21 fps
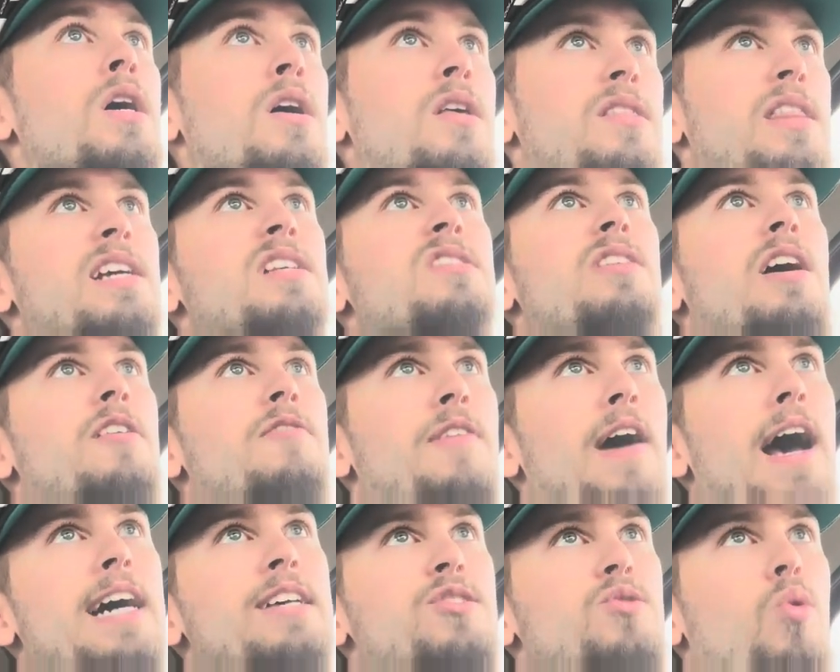things like
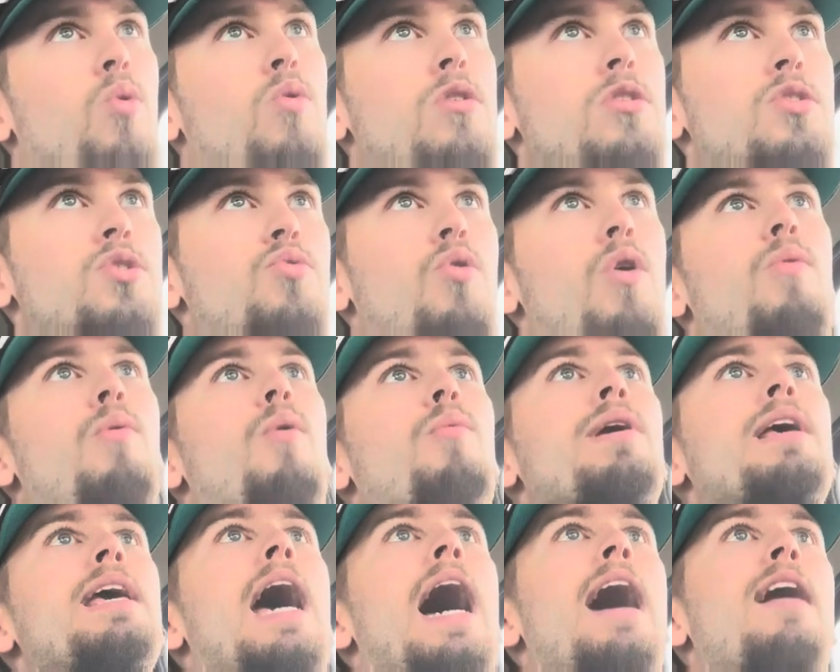Fast Orange or what
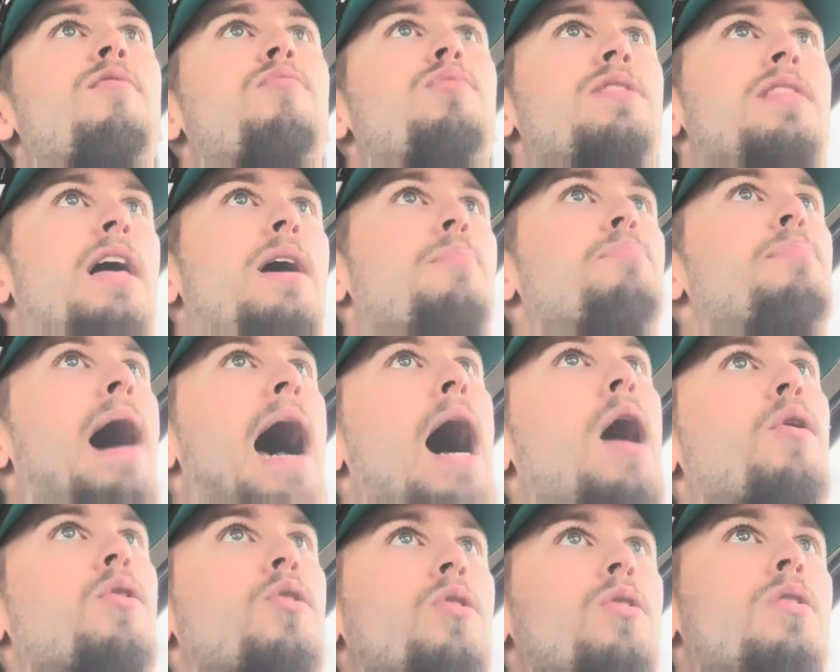we have with like
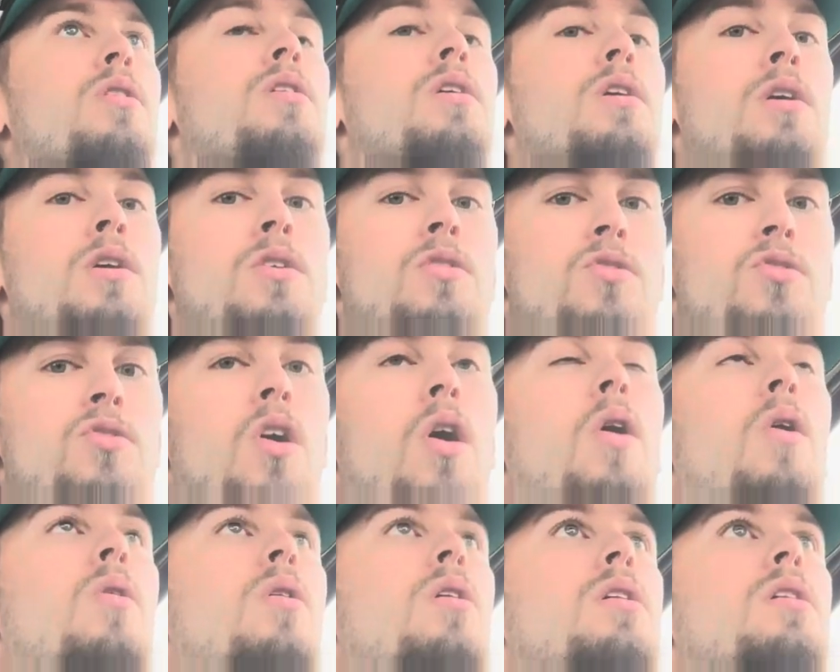powder.
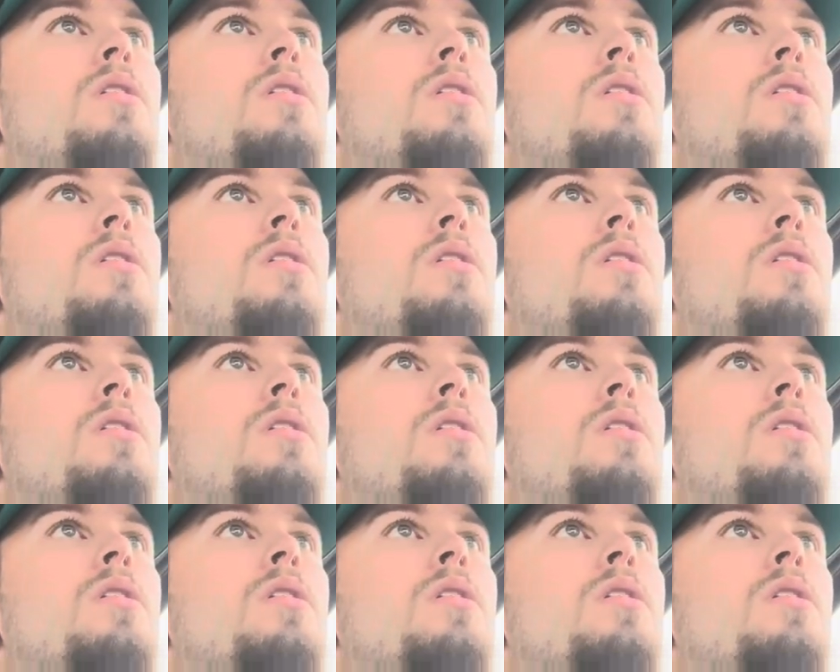So,